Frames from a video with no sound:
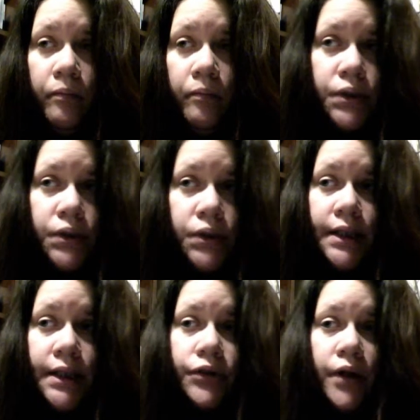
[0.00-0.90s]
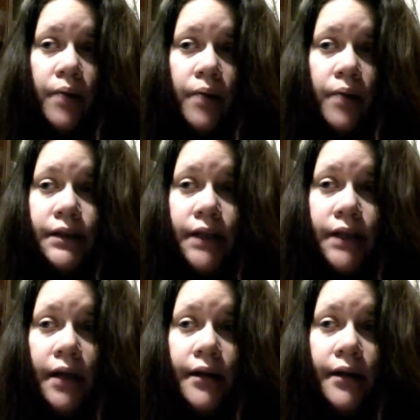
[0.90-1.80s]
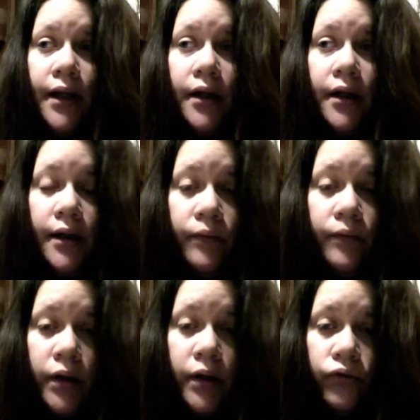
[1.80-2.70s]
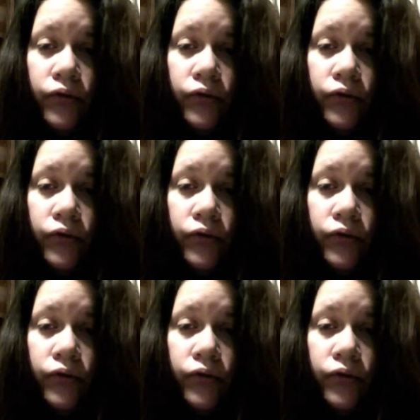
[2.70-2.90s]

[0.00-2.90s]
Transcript: procedure not being done that would have